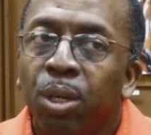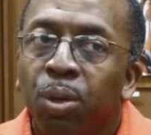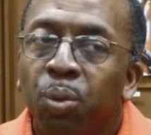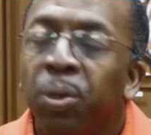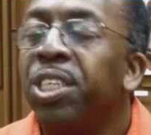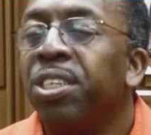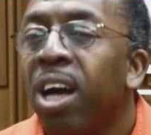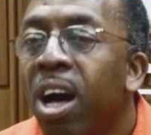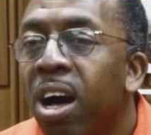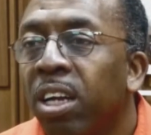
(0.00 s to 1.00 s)
we just
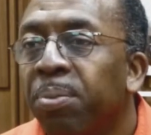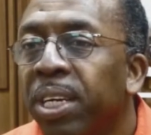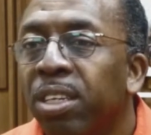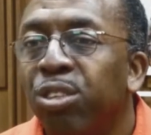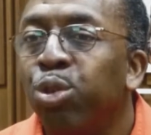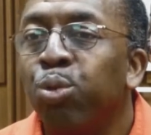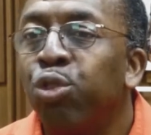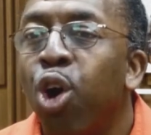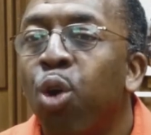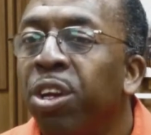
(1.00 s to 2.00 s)
hugged, because two
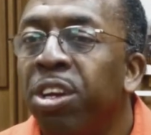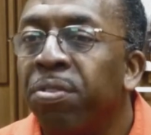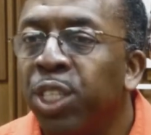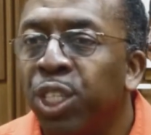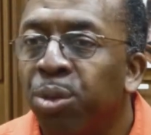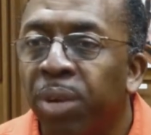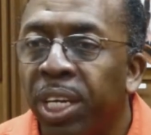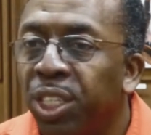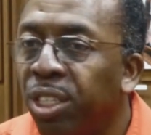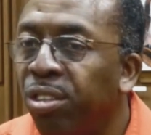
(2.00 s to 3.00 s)
totally different
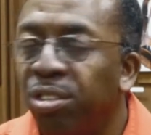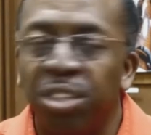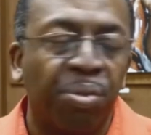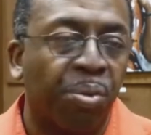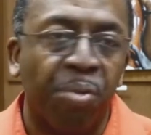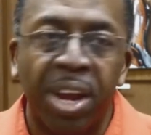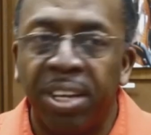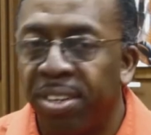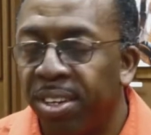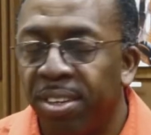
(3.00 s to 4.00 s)
generations, different
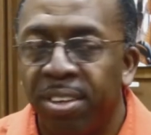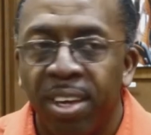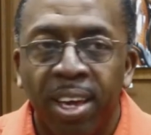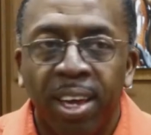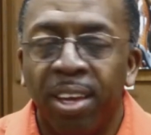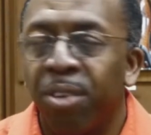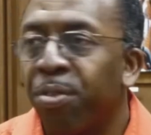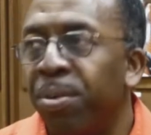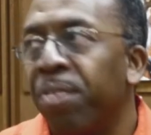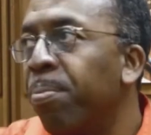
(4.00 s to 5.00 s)
races,
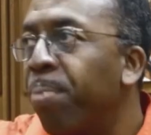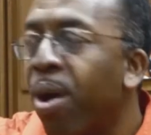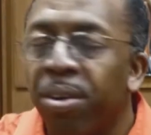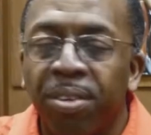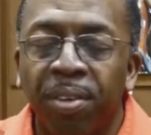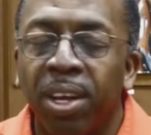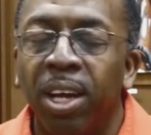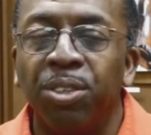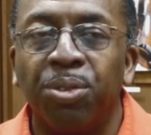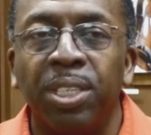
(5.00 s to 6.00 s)
from different parts of the
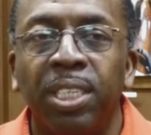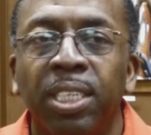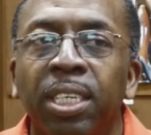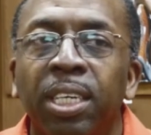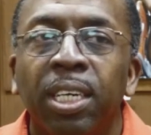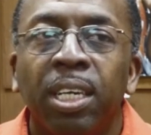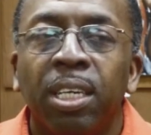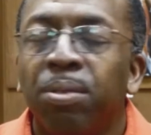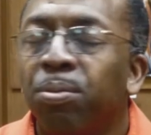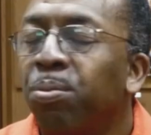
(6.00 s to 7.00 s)
country,
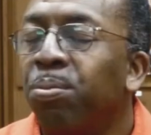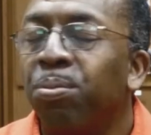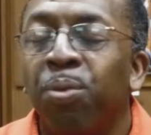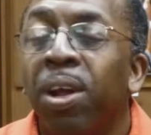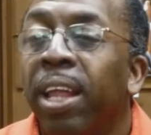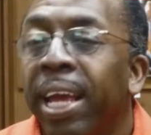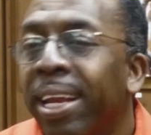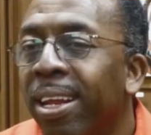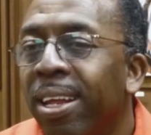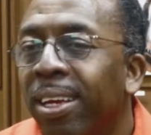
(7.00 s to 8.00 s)

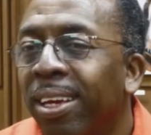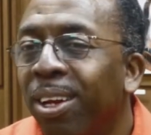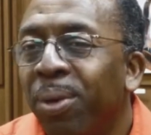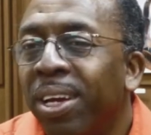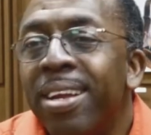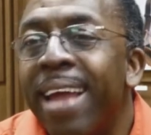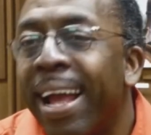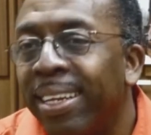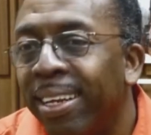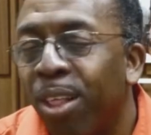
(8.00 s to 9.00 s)
related. We
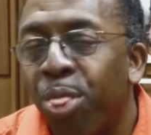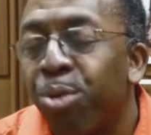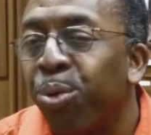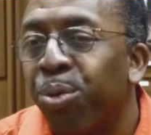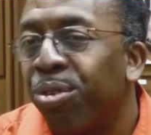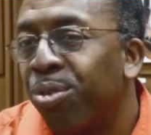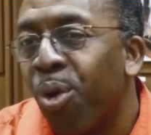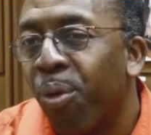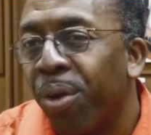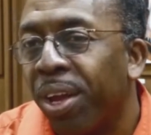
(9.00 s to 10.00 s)
connected through the
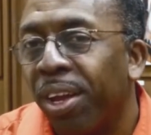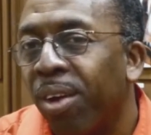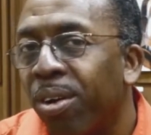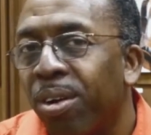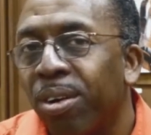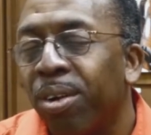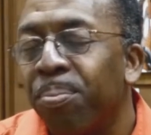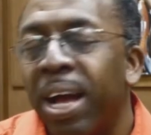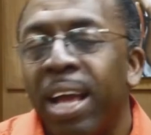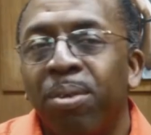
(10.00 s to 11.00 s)
story.
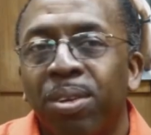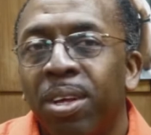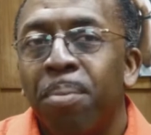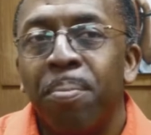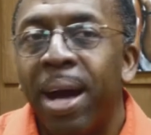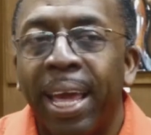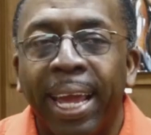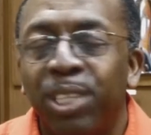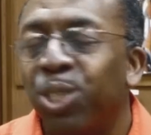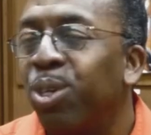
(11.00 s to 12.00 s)
Mine was my
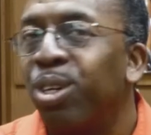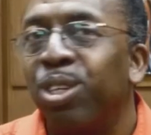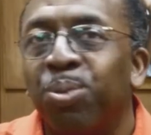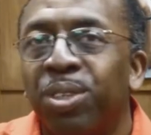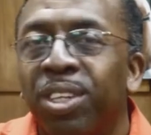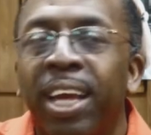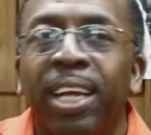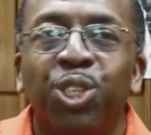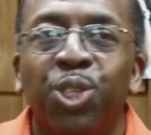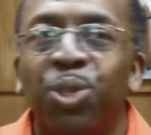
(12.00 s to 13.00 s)
angel, hers was an
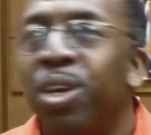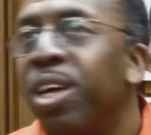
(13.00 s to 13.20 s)
angel,